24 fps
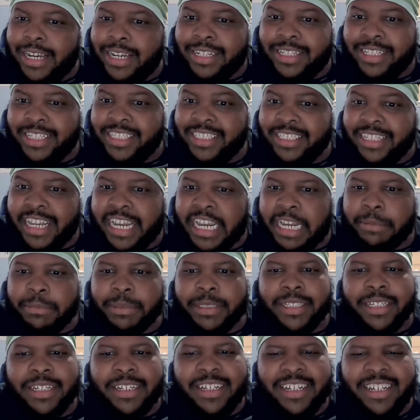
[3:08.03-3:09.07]
These
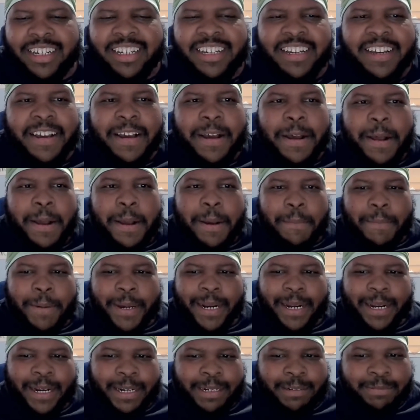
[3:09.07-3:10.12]
names,
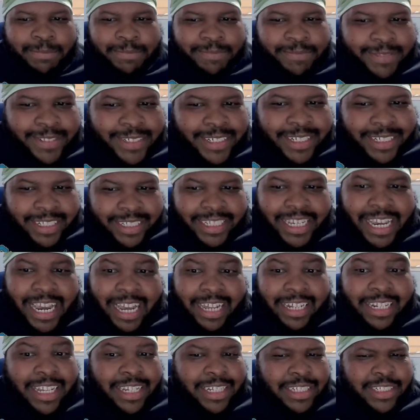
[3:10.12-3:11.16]
but
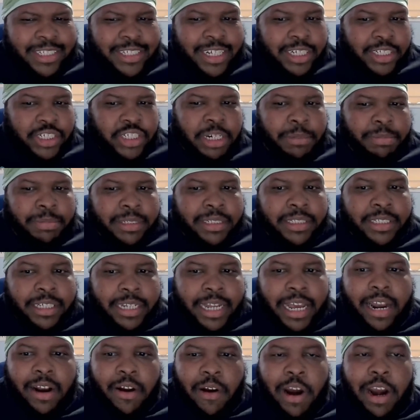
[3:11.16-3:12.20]
yeah, they jumped into
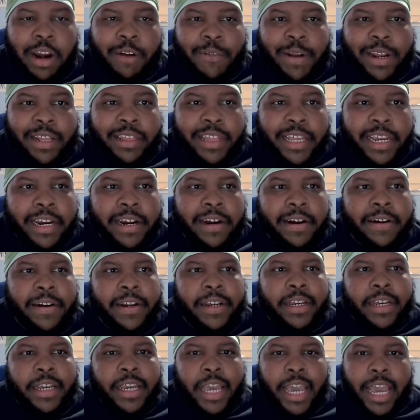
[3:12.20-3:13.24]
that arc right there,
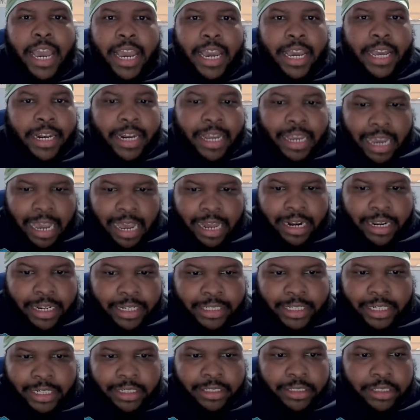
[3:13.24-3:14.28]
and they kind of
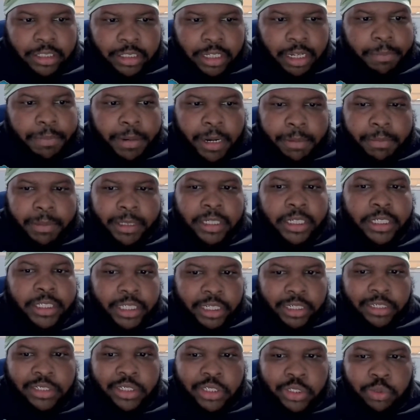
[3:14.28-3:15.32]
continued. They pretty much
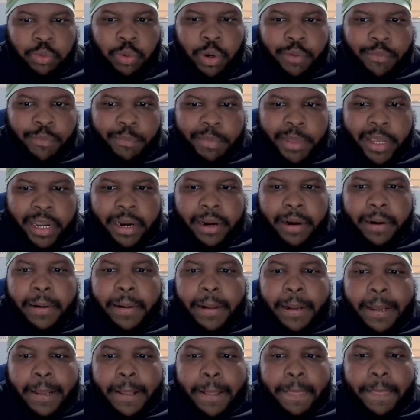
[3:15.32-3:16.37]
continued the story from there.
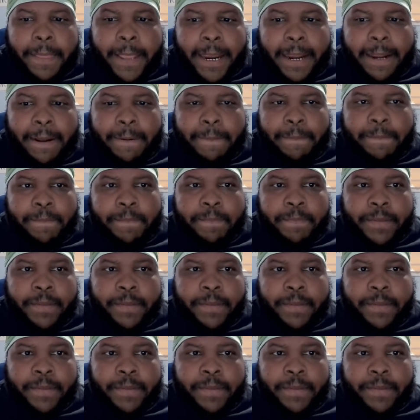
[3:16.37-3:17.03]
Now,